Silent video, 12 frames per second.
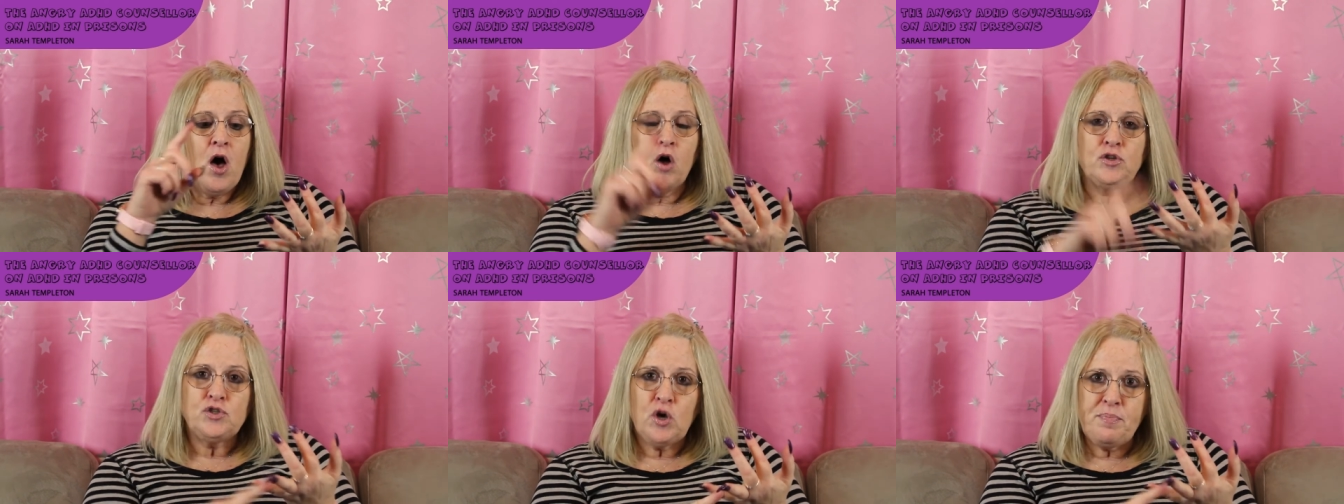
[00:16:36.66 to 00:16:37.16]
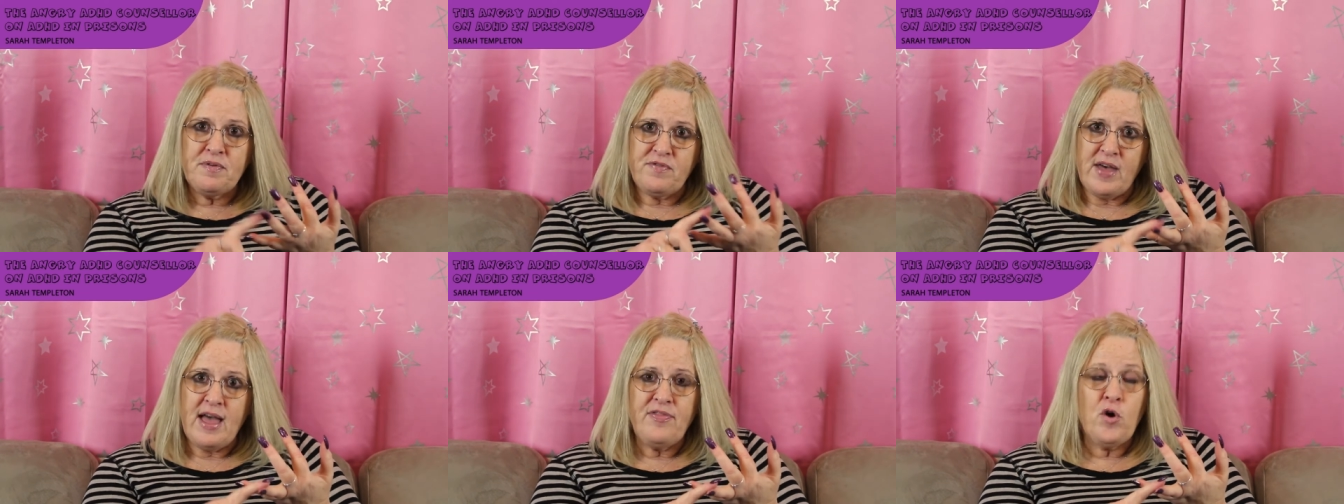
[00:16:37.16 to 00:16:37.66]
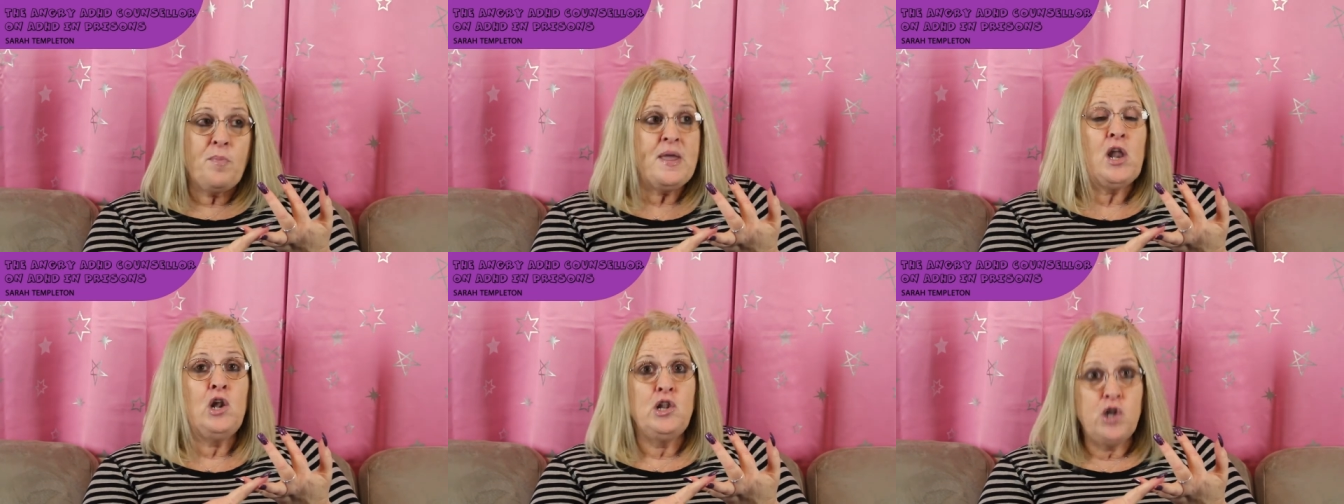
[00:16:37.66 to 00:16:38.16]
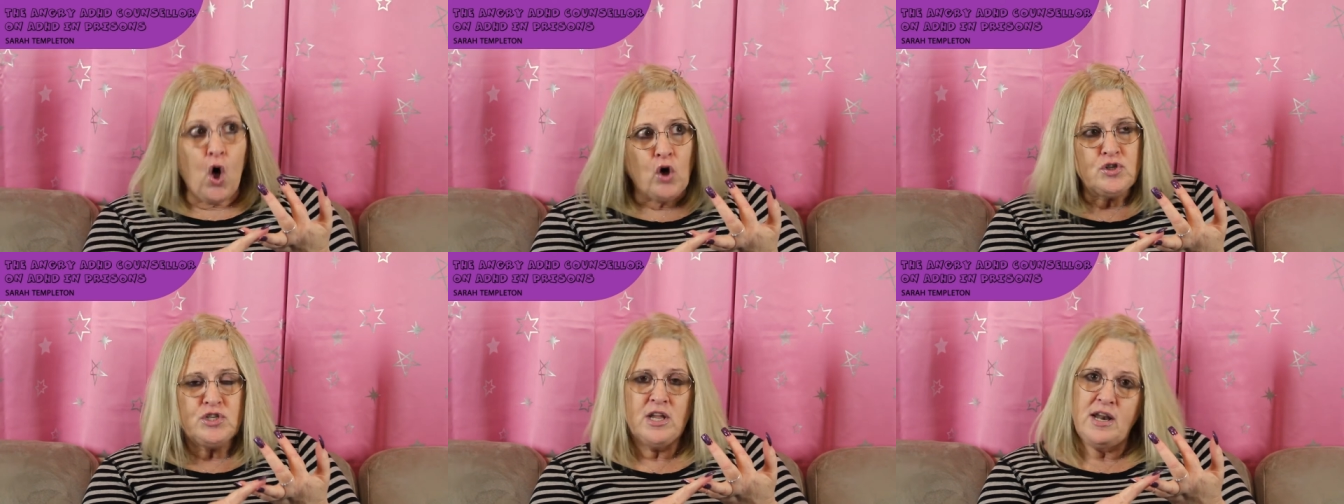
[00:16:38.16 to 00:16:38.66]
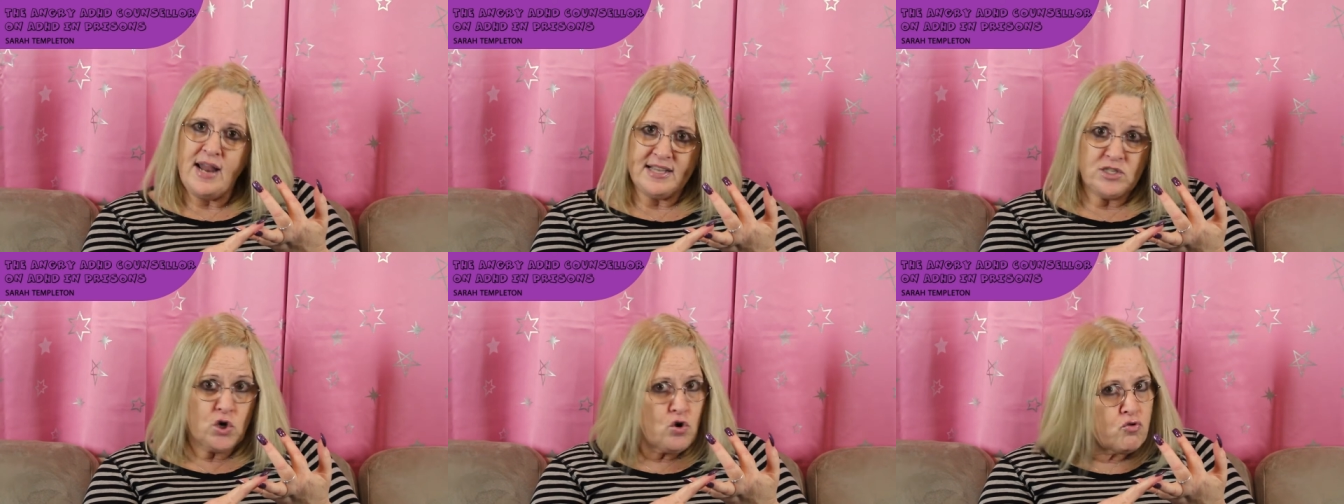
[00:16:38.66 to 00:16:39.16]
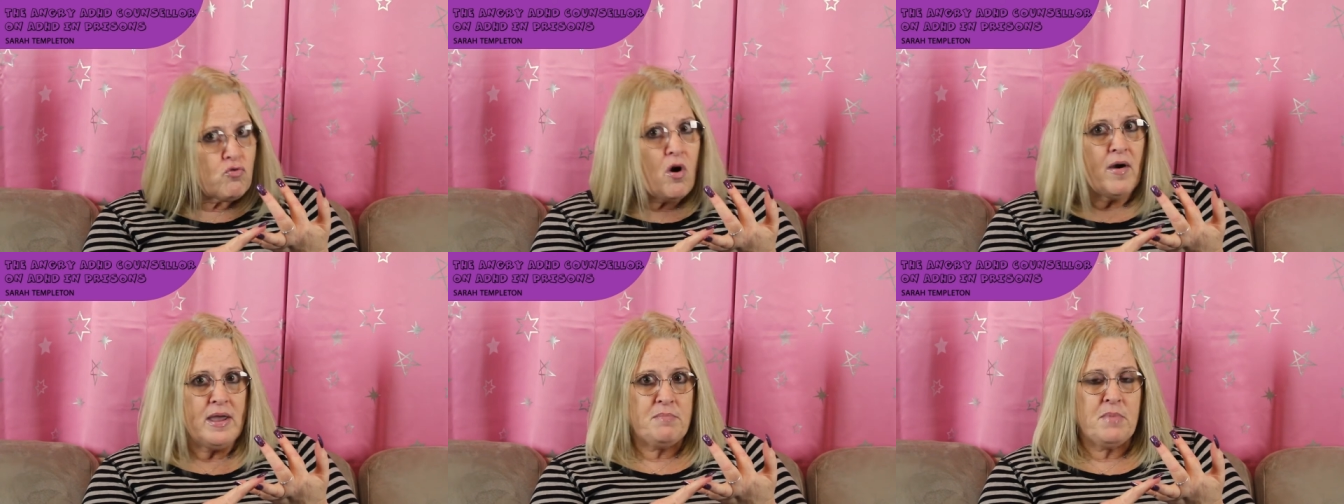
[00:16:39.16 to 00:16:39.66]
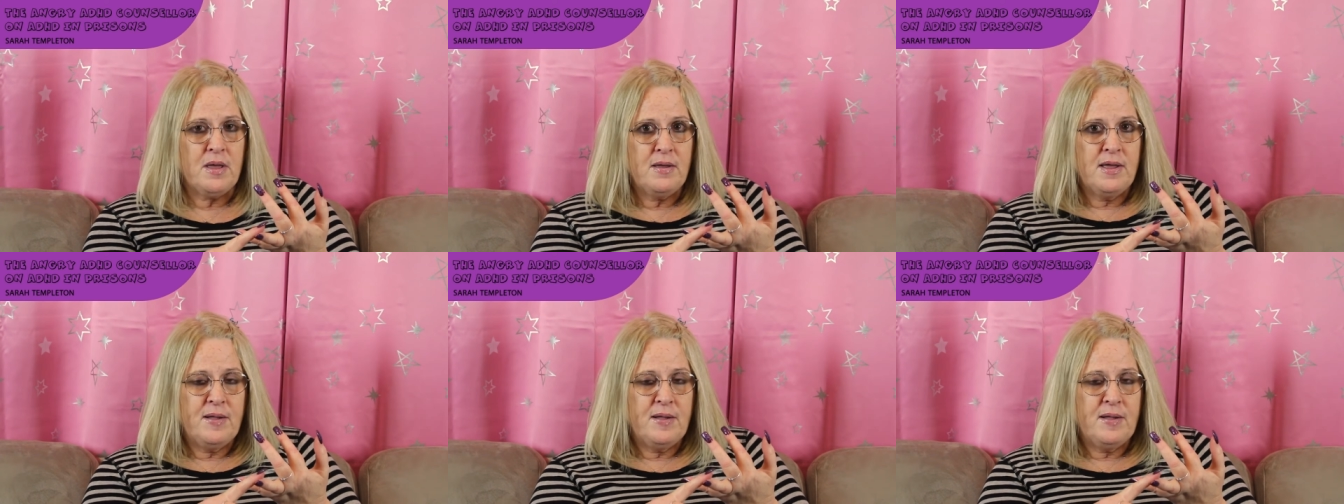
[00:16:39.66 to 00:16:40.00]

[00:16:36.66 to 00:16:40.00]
On top of that, there'll be a lot less crime